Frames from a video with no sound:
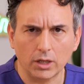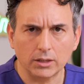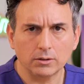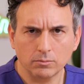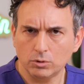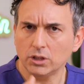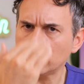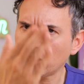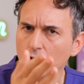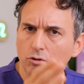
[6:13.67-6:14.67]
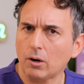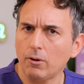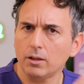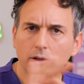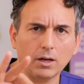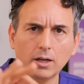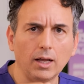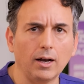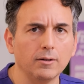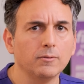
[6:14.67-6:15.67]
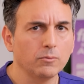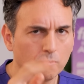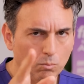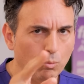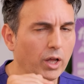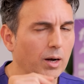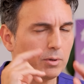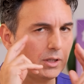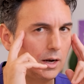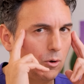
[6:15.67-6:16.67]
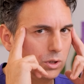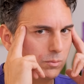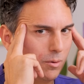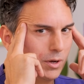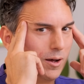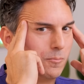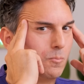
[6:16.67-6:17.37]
If you want to do it again, great. I'm going to repeat the last one.